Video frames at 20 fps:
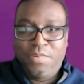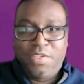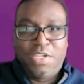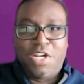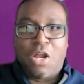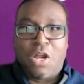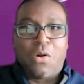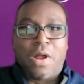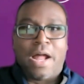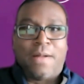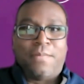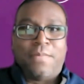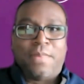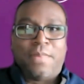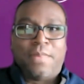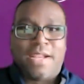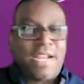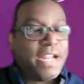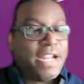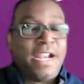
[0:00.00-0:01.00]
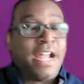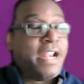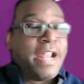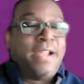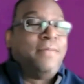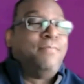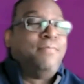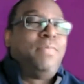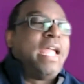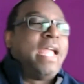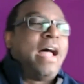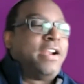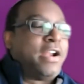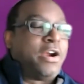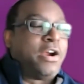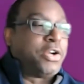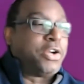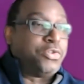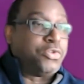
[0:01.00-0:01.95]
and beyond our